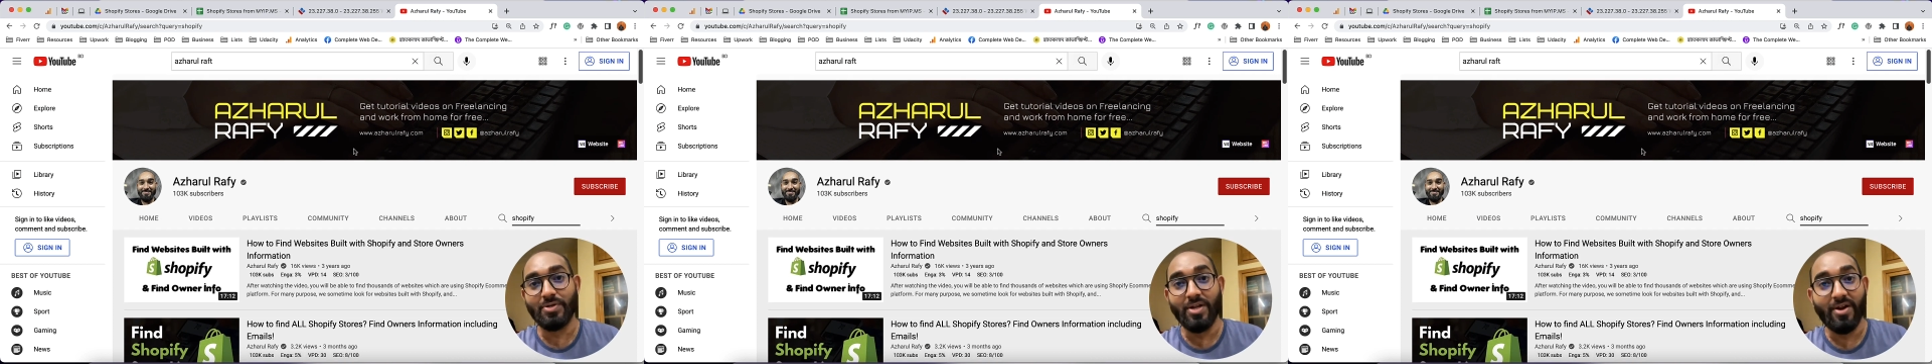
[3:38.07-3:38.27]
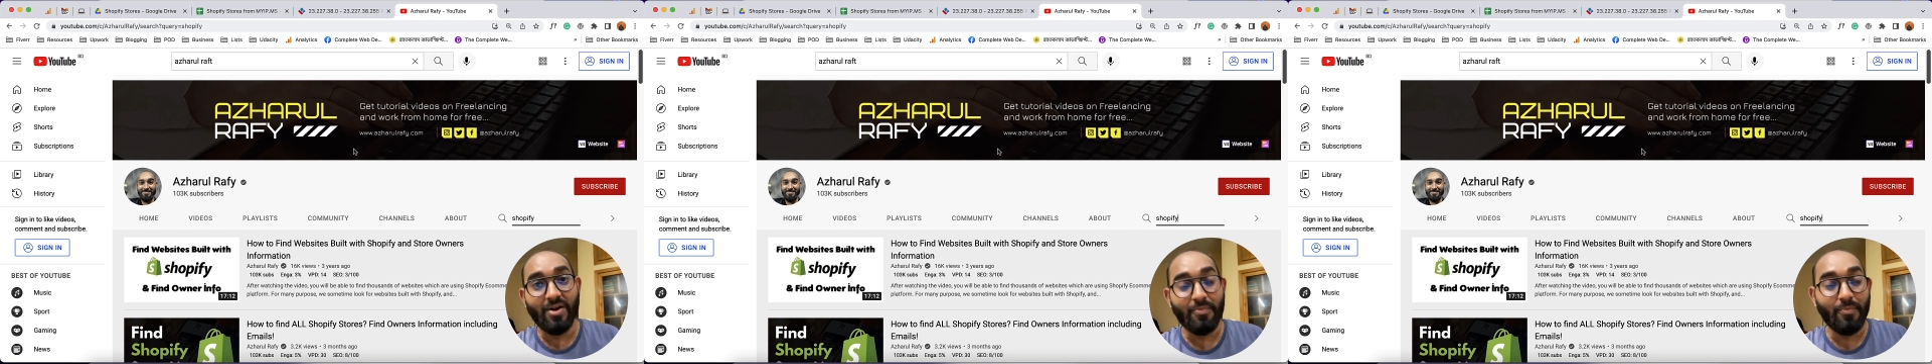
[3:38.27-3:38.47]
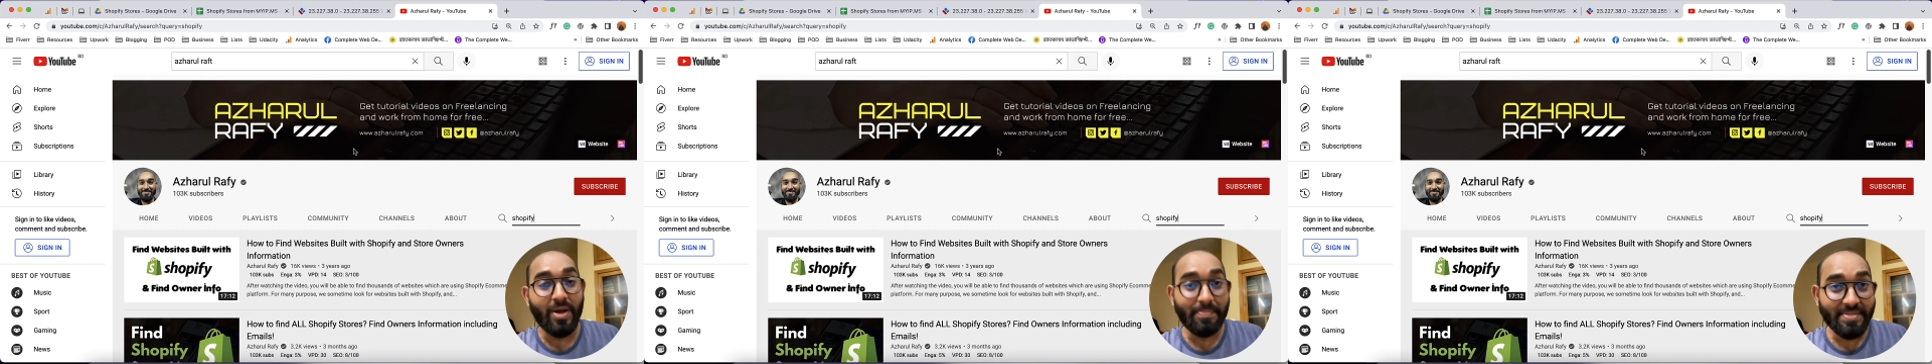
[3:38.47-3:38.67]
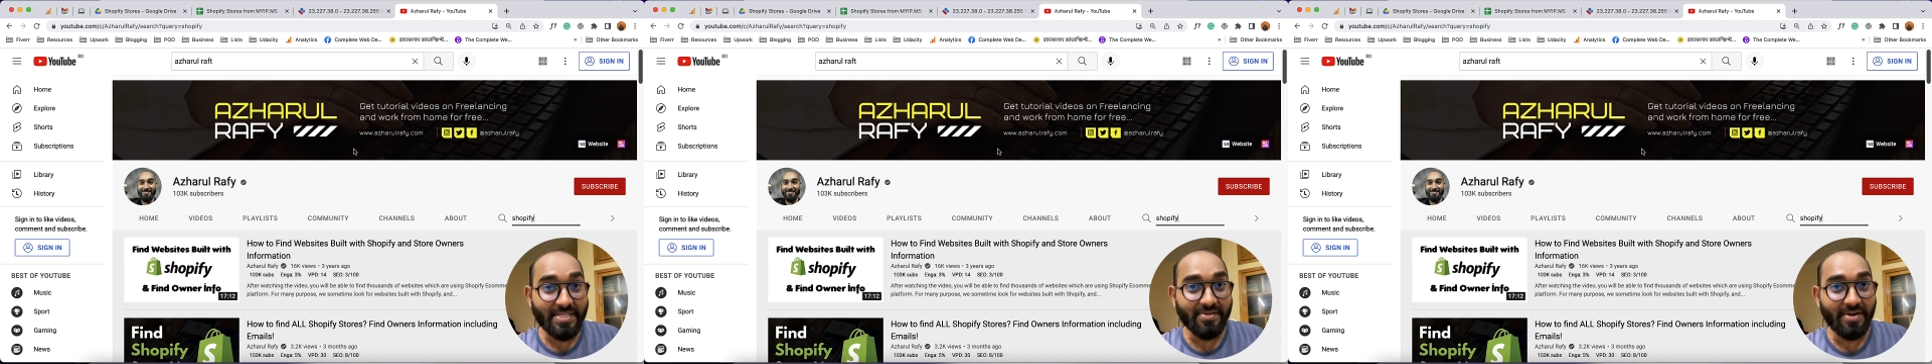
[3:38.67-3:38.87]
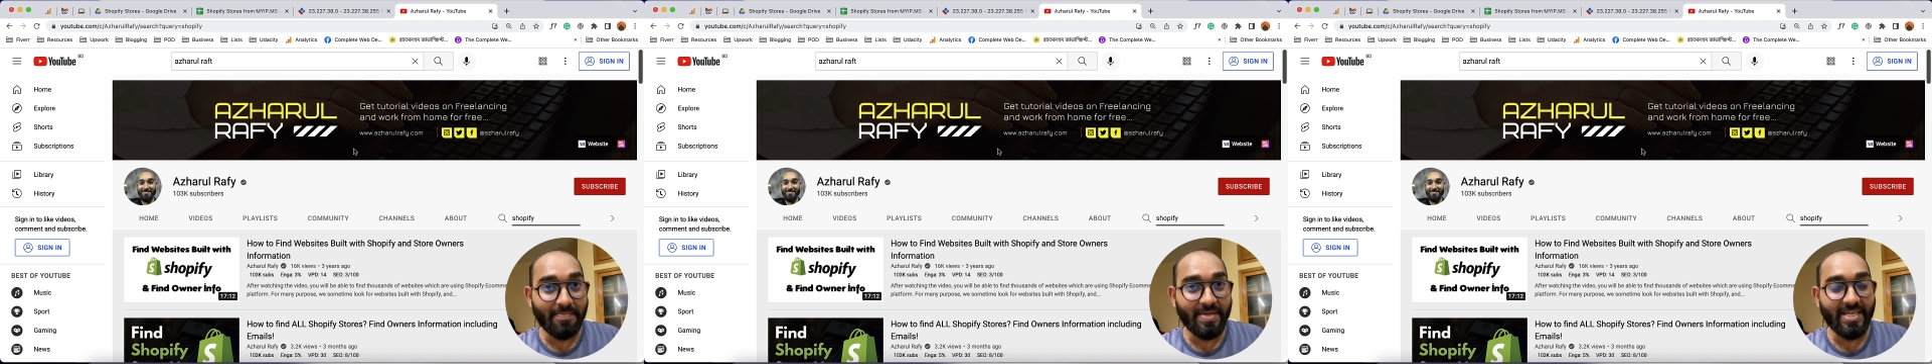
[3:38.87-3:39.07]
to learn web
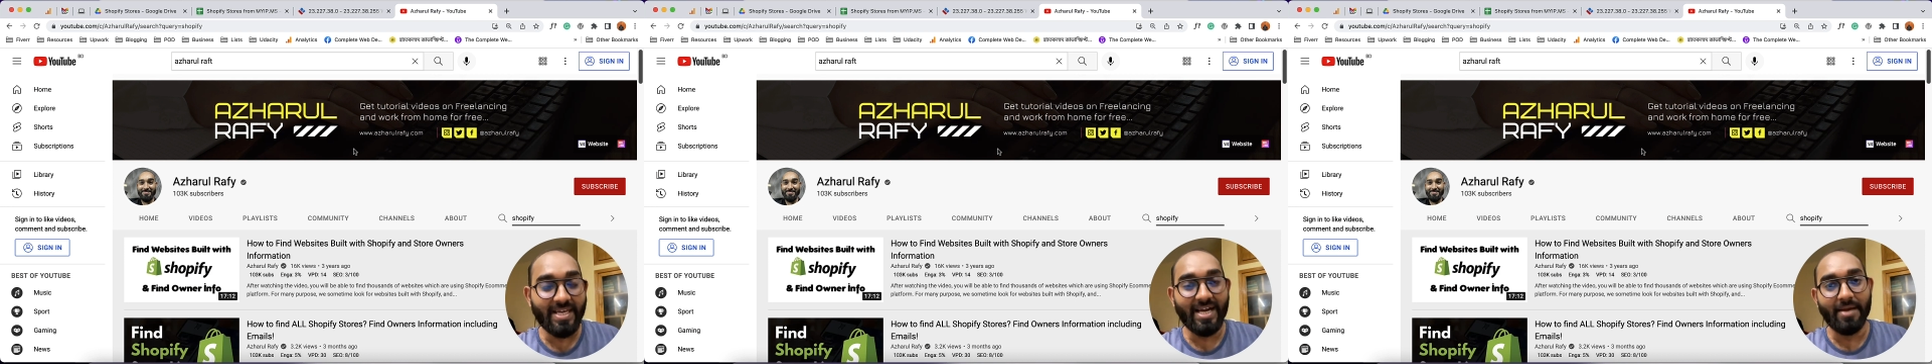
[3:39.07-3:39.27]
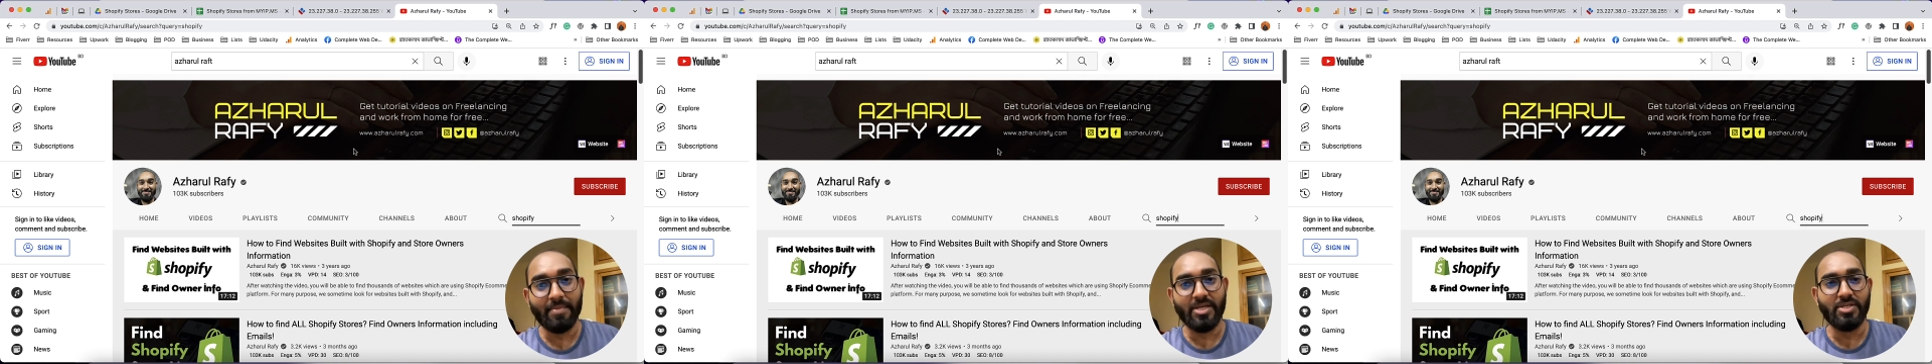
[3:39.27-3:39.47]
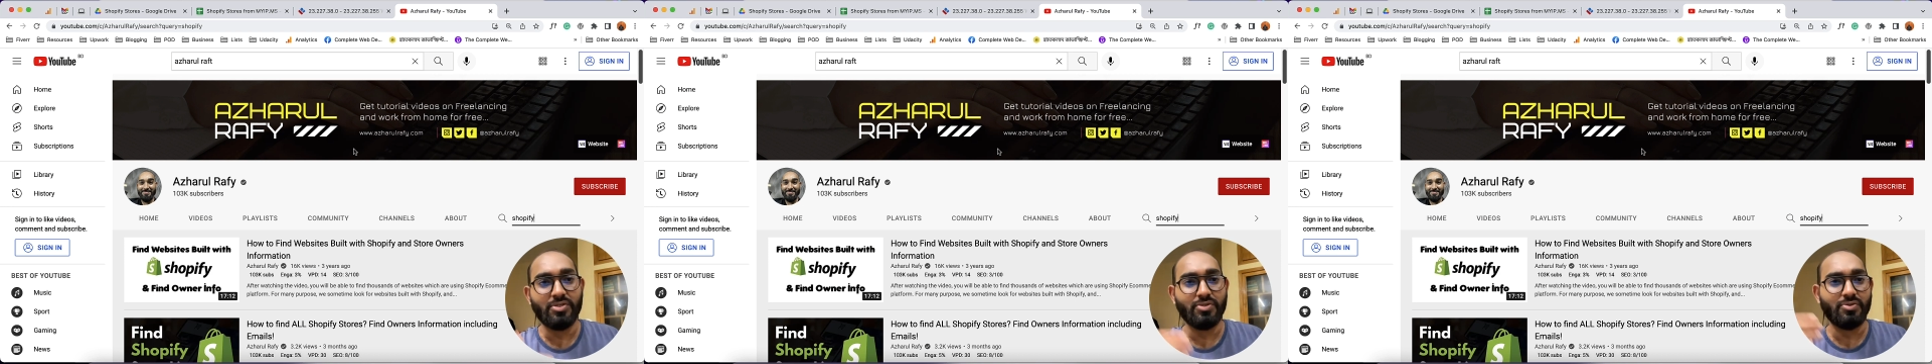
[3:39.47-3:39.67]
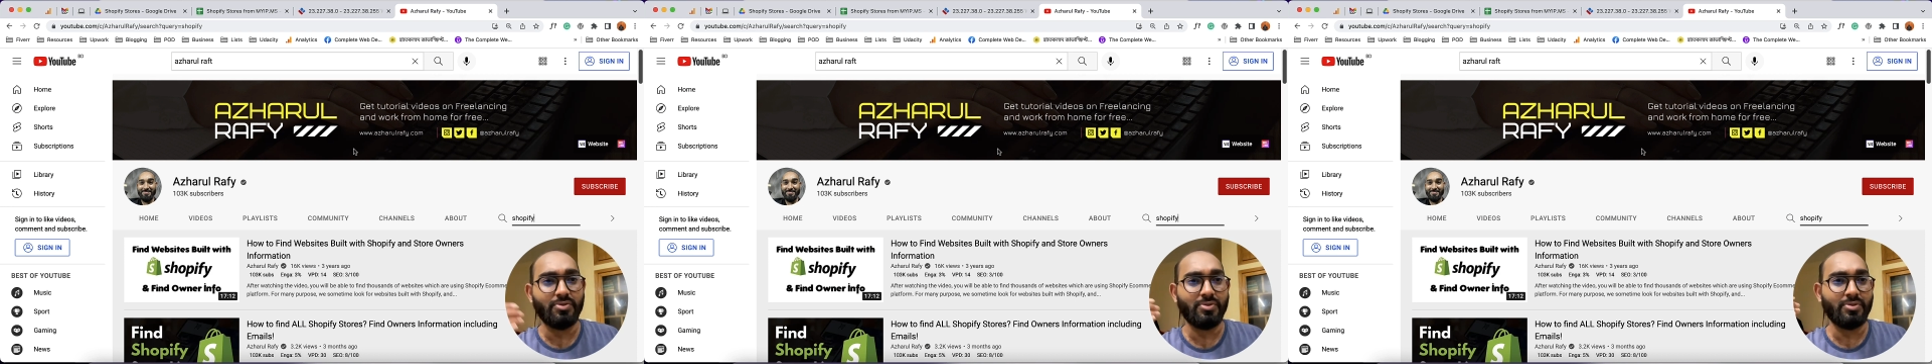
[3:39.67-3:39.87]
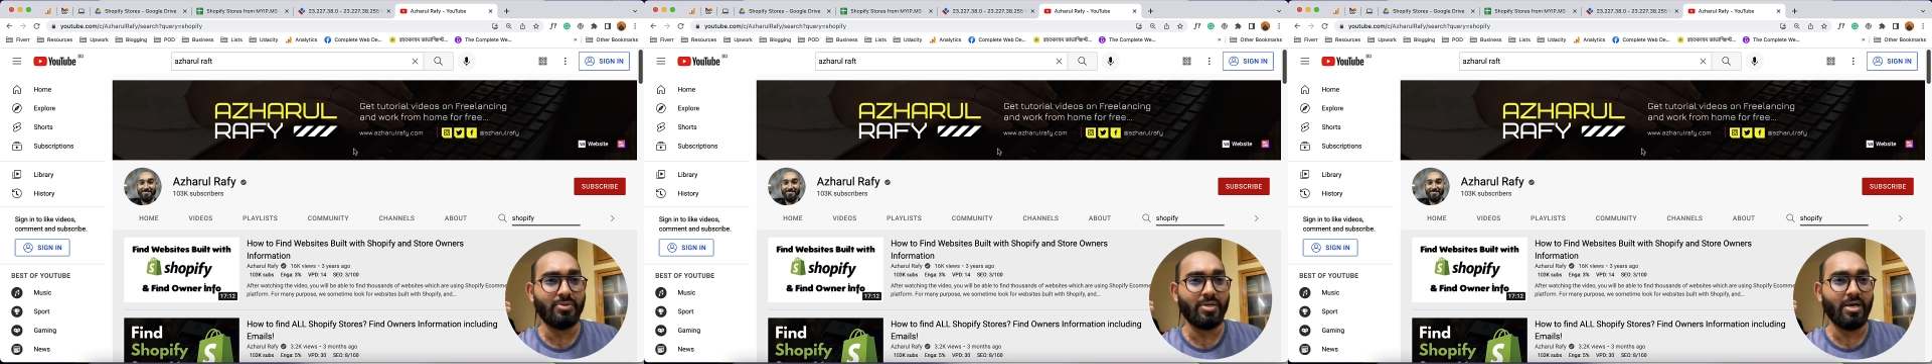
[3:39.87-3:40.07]
scraping i'm going
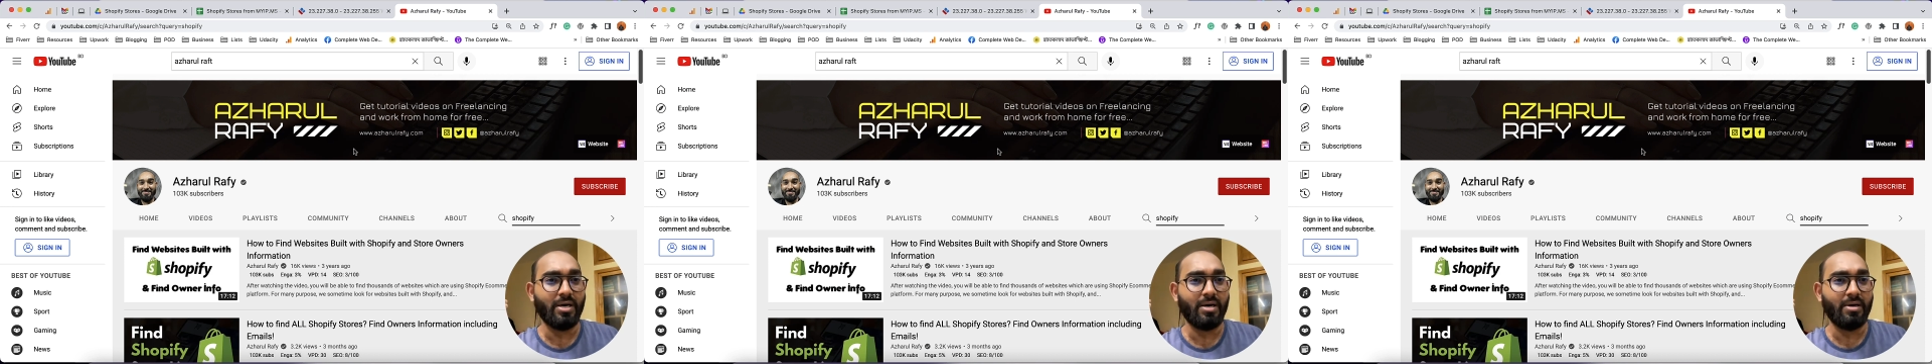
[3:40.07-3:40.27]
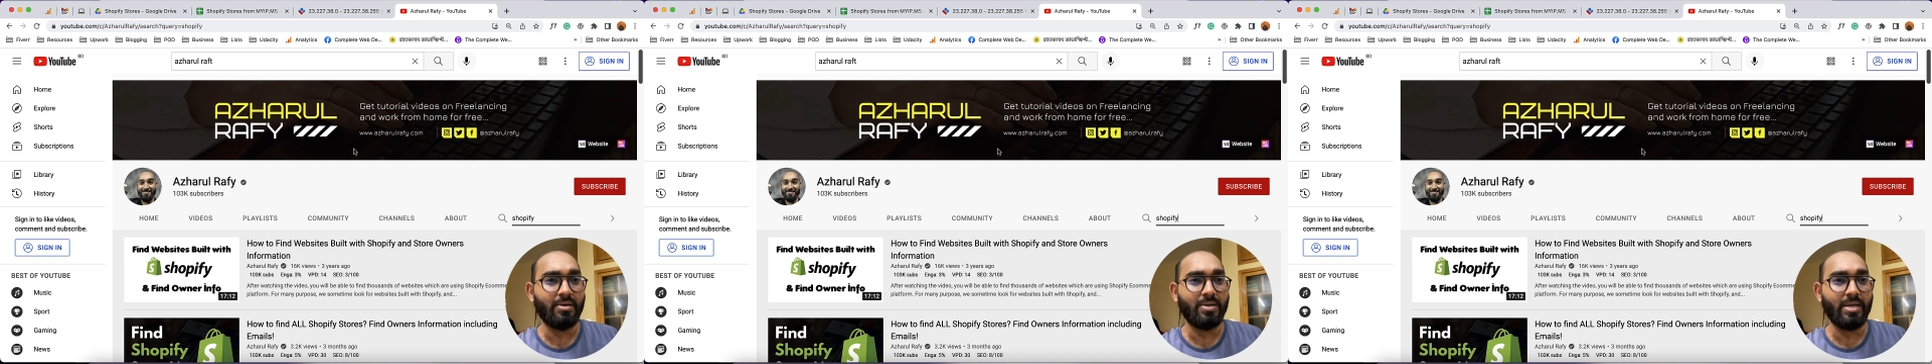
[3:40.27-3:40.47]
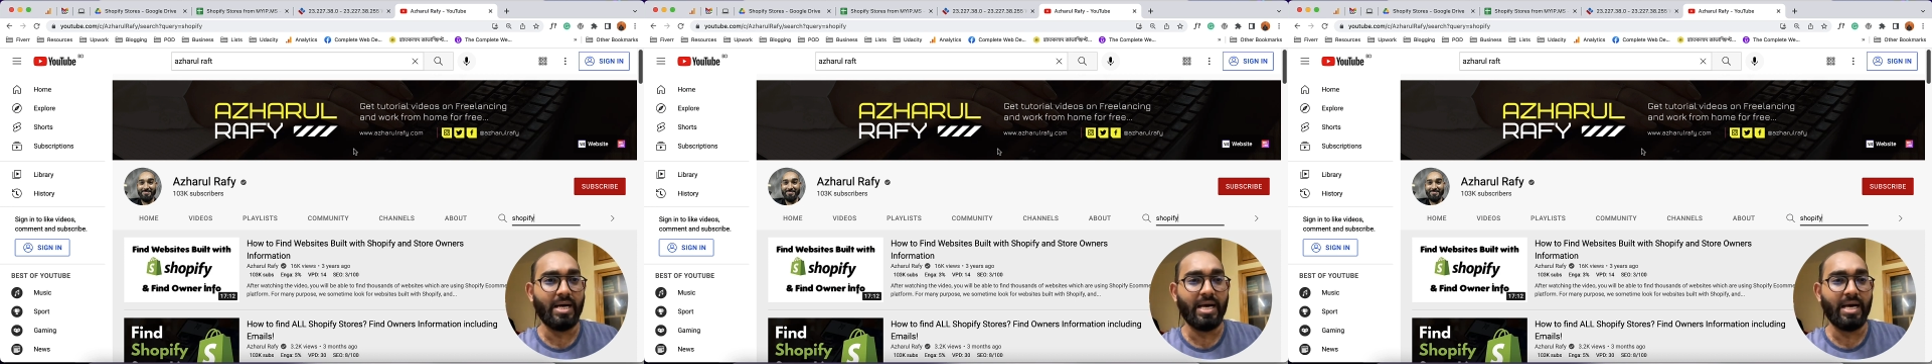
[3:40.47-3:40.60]
to uh,